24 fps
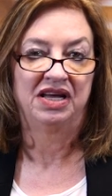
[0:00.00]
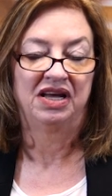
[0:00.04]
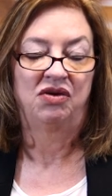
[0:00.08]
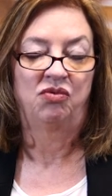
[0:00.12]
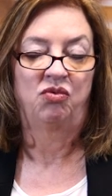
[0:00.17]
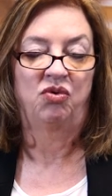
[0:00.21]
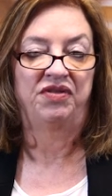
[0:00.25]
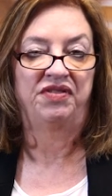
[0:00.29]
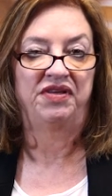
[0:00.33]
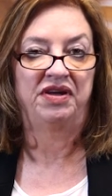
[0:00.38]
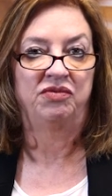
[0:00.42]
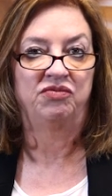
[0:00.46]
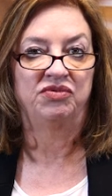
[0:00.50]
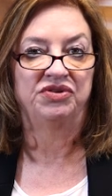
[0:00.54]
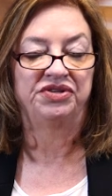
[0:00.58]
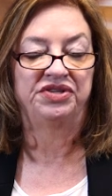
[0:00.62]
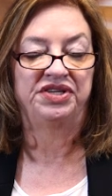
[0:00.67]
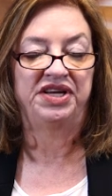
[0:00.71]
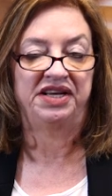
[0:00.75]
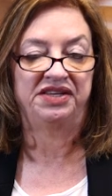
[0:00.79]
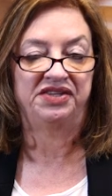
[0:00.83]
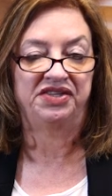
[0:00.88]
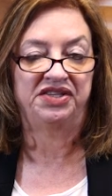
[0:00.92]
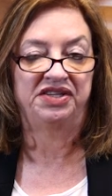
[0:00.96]
where they were
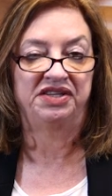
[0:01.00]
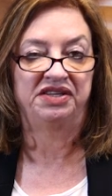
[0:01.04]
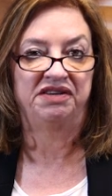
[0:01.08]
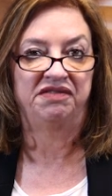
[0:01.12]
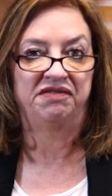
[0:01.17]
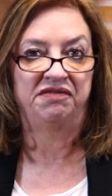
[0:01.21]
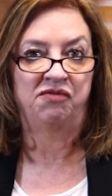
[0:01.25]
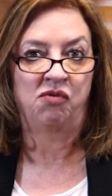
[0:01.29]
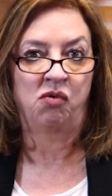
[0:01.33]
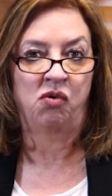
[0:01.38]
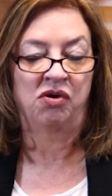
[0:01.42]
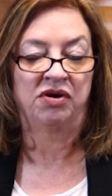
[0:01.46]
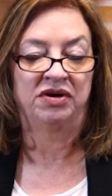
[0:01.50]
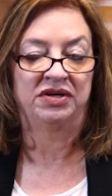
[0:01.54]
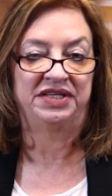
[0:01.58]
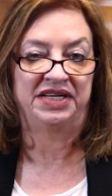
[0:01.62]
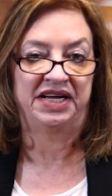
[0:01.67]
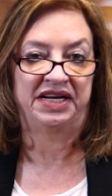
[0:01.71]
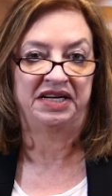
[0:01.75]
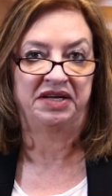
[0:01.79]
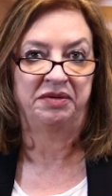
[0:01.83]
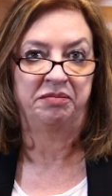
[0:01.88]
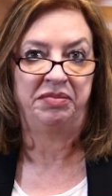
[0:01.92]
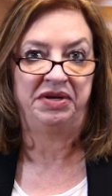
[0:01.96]
tested for
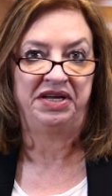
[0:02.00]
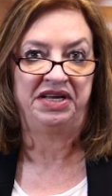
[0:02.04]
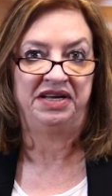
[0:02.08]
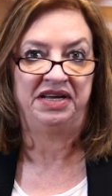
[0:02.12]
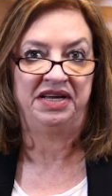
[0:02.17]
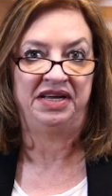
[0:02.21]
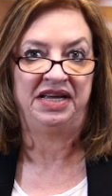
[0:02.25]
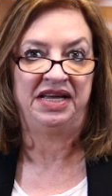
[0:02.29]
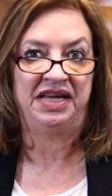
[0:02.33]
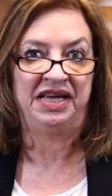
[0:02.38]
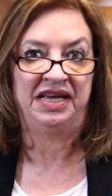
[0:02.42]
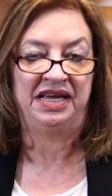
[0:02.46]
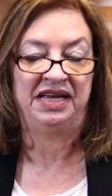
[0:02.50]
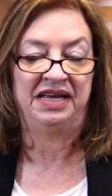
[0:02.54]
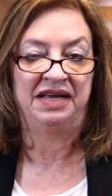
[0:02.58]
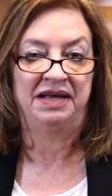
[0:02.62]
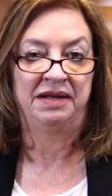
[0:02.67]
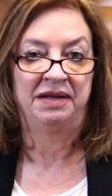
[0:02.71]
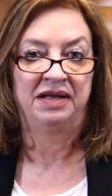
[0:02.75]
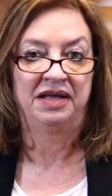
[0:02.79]
DecaBDE.